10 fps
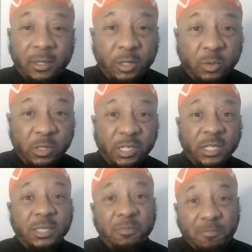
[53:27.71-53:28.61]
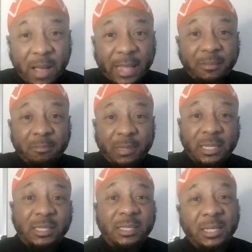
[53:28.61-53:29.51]
You just might be
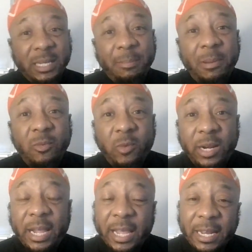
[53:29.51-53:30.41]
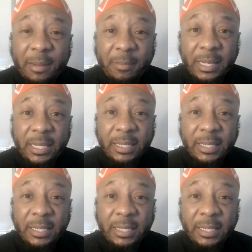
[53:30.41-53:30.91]
sleeping with an enemy.